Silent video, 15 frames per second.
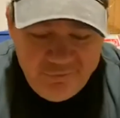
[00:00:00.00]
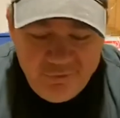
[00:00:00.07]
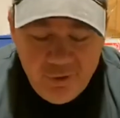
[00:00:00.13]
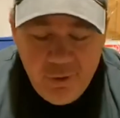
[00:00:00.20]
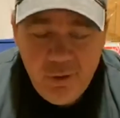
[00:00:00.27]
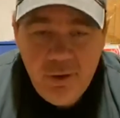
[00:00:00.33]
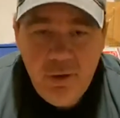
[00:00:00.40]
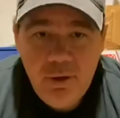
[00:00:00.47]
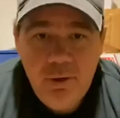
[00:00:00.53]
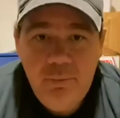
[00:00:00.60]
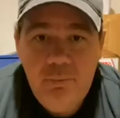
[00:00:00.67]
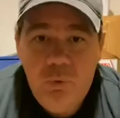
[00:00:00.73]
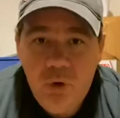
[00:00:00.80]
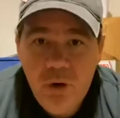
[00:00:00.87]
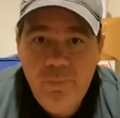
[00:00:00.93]

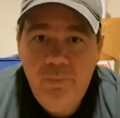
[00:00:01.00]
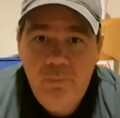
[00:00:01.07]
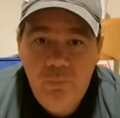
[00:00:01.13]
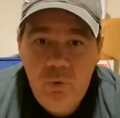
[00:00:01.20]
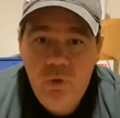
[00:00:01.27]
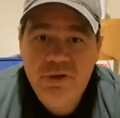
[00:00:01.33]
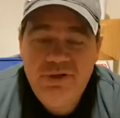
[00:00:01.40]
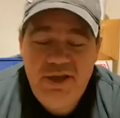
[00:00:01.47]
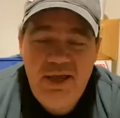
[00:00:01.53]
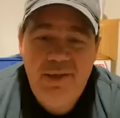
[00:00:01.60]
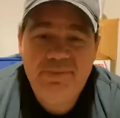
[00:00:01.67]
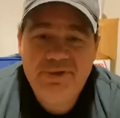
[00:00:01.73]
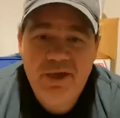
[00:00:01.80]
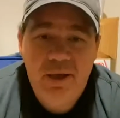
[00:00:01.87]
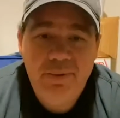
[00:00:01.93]
more teams coming
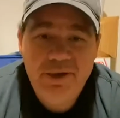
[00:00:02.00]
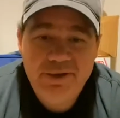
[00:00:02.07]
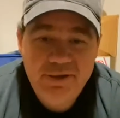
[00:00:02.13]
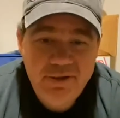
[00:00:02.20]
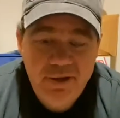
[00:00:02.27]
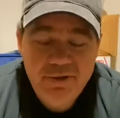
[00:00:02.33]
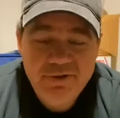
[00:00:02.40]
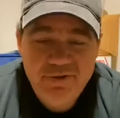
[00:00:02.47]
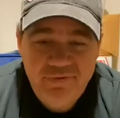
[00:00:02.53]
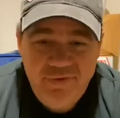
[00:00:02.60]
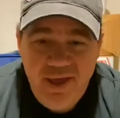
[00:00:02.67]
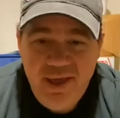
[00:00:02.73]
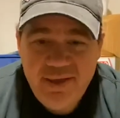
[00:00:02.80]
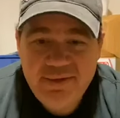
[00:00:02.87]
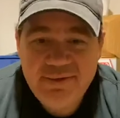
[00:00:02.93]
to those events
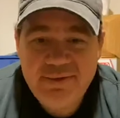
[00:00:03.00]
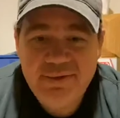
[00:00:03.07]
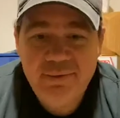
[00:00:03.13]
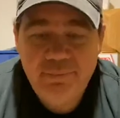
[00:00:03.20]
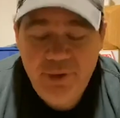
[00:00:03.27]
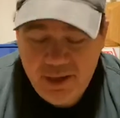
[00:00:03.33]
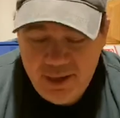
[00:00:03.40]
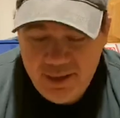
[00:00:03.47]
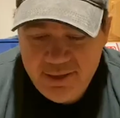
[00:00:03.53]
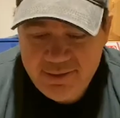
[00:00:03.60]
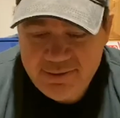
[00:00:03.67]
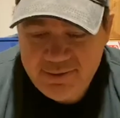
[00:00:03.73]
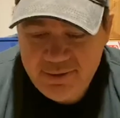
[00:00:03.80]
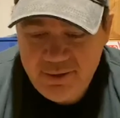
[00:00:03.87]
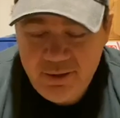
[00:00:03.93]
because,
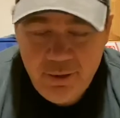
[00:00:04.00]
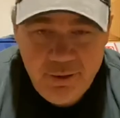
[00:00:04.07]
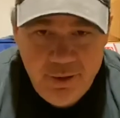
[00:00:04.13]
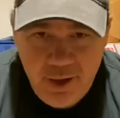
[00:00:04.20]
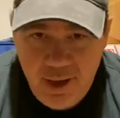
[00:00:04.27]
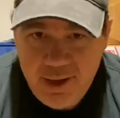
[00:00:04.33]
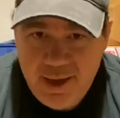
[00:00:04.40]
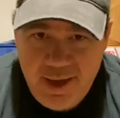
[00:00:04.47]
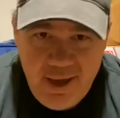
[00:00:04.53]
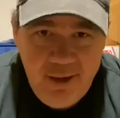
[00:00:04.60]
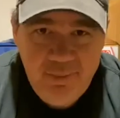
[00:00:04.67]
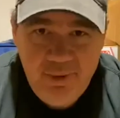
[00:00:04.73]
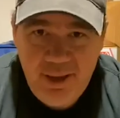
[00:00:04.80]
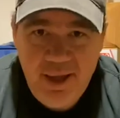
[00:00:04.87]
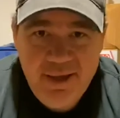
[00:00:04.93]
you're not
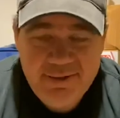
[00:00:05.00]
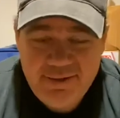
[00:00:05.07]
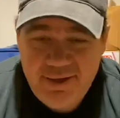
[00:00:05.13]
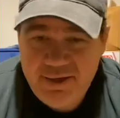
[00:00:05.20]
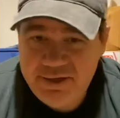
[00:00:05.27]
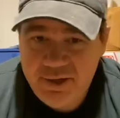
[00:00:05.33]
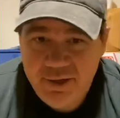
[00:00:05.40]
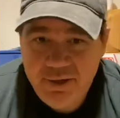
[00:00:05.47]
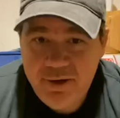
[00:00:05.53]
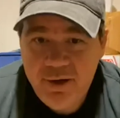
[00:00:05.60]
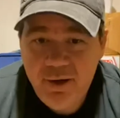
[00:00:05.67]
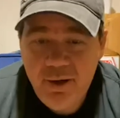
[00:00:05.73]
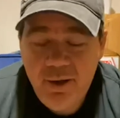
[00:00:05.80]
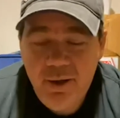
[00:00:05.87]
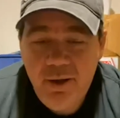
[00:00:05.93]
cannibalizing each other.
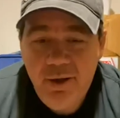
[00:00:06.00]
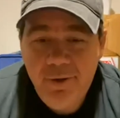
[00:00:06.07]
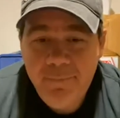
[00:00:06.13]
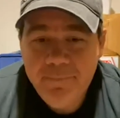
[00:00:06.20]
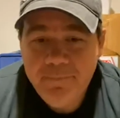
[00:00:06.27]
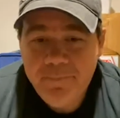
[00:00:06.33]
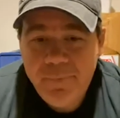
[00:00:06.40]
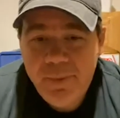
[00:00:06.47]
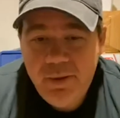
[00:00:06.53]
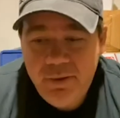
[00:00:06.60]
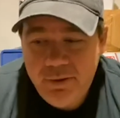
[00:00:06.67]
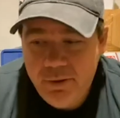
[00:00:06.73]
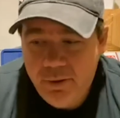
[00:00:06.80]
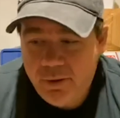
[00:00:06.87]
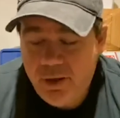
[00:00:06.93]
You're going to
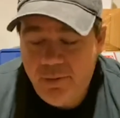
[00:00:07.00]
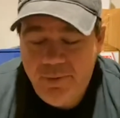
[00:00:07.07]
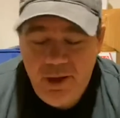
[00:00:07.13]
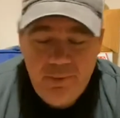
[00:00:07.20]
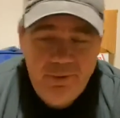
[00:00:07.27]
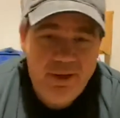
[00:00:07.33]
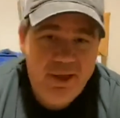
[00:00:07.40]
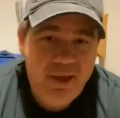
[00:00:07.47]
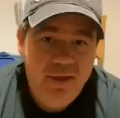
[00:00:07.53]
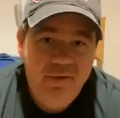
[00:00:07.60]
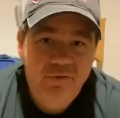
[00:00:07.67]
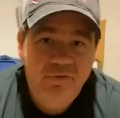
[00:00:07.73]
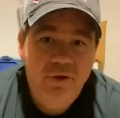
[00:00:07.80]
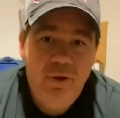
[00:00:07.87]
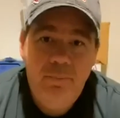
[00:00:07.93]
be able to give
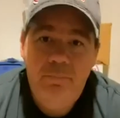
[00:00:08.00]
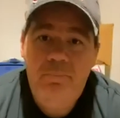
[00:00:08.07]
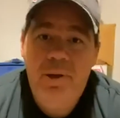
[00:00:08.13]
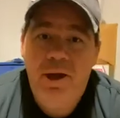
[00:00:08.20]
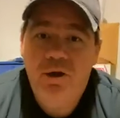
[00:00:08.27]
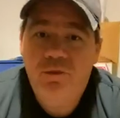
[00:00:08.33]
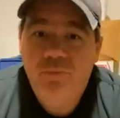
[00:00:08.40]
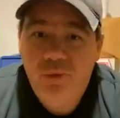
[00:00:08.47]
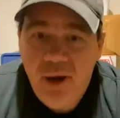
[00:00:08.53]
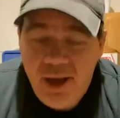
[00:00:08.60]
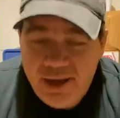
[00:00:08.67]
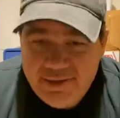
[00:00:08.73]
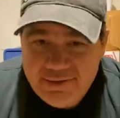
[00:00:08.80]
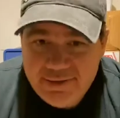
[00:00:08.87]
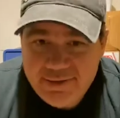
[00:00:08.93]
better prizes,
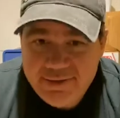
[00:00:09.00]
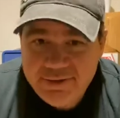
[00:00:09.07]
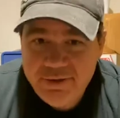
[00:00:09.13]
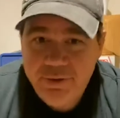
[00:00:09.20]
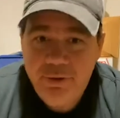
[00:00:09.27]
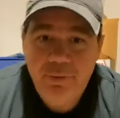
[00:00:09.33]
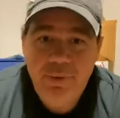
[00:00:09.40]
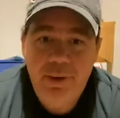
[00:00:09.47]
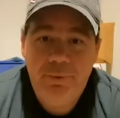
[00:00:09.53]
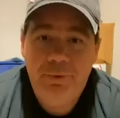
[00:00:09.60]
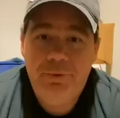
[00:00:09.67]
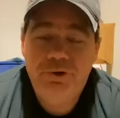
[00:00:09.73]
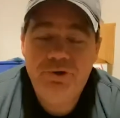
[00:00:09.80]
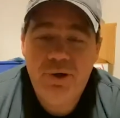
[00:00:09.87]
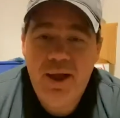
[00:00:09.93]
so you're going to be able to
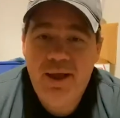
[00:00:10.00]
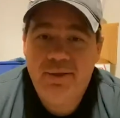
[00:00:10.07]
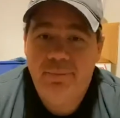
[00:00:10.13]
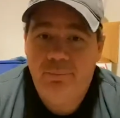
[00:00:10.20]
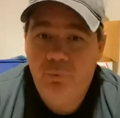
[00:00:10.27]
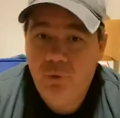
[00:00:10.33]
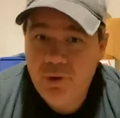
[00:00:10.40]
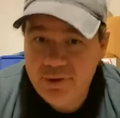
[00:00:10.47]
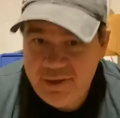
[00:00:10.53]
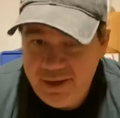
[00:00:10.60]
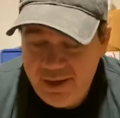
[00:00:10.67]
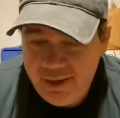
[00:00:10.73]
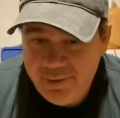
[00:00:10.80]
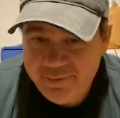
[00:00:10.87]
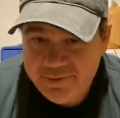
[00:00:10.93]
attract more teams,
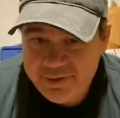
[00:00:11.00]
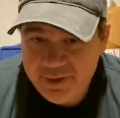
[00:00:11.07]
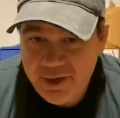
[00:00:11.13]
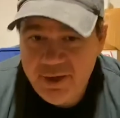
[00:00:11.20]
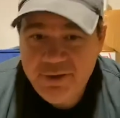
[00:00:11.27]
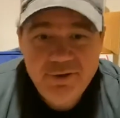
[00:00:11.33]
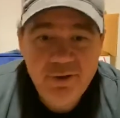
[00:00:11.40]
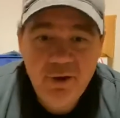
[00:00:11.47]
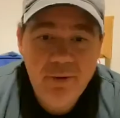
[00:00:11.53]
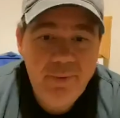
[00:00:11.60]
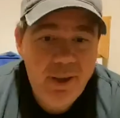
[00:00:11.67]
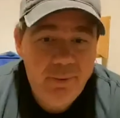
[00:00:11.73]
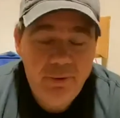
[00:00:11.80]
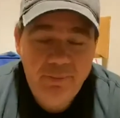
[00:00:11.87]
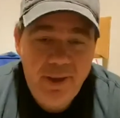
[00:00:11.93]
so you're going to be able to
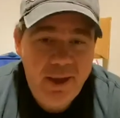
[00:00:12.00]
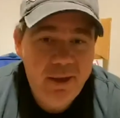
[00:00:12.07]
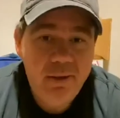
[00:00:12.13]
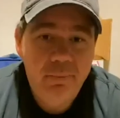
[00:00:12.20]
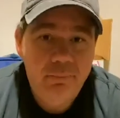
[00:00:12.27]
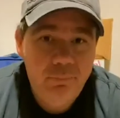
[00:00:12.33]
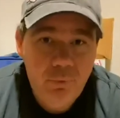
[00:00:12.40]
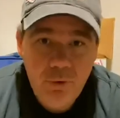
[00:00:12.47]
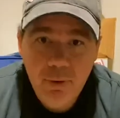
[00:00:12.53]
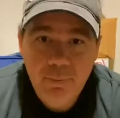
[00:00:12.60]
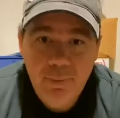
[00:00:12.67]
make more money.